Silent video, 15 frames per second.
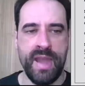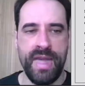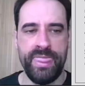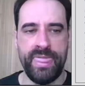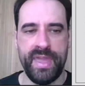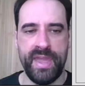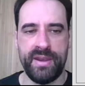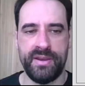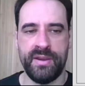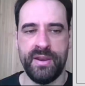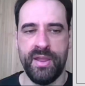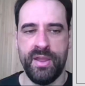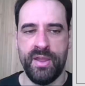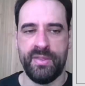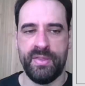And then
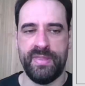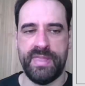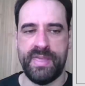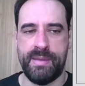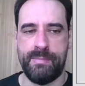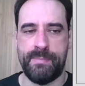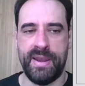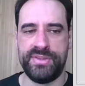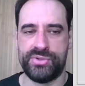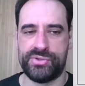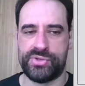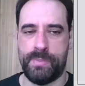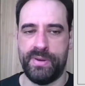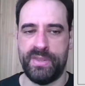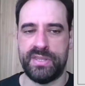the
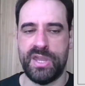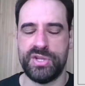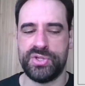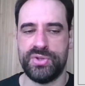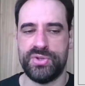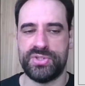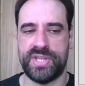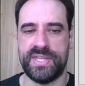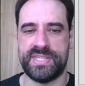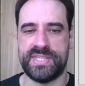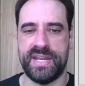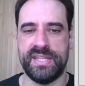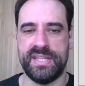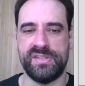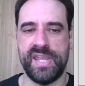malicious application sends
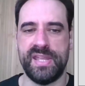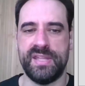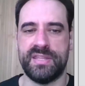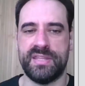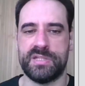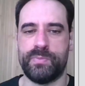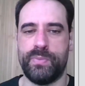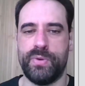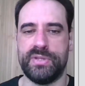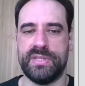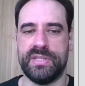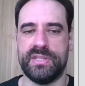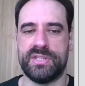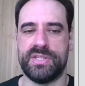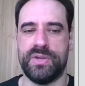an intent
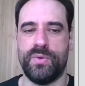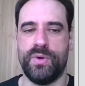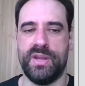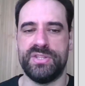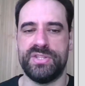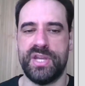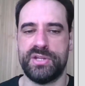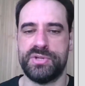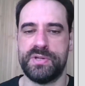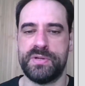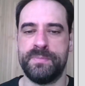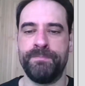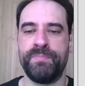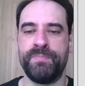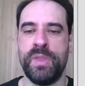exploiting the SQL
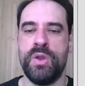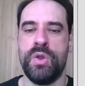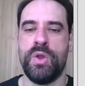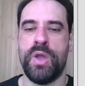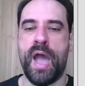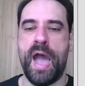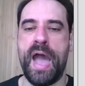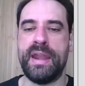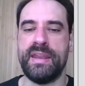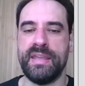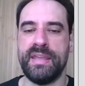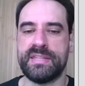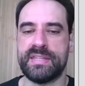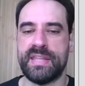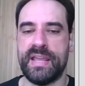injection. And
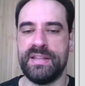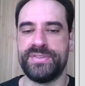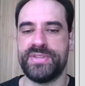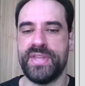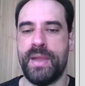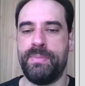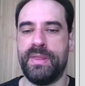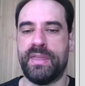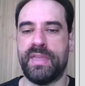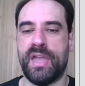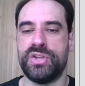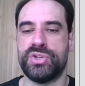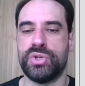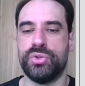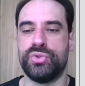it tells the
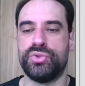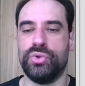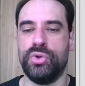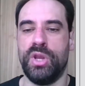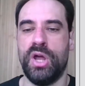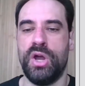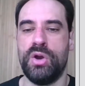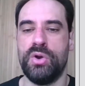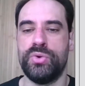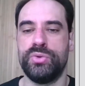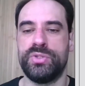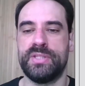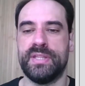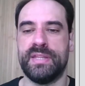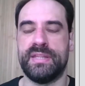application to
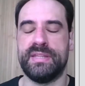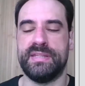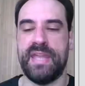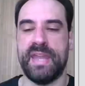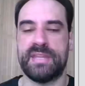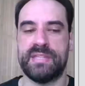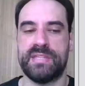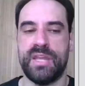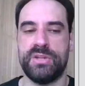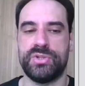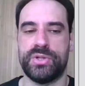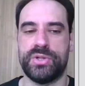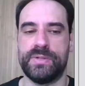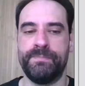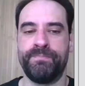load the
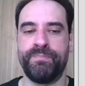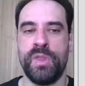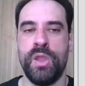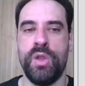extension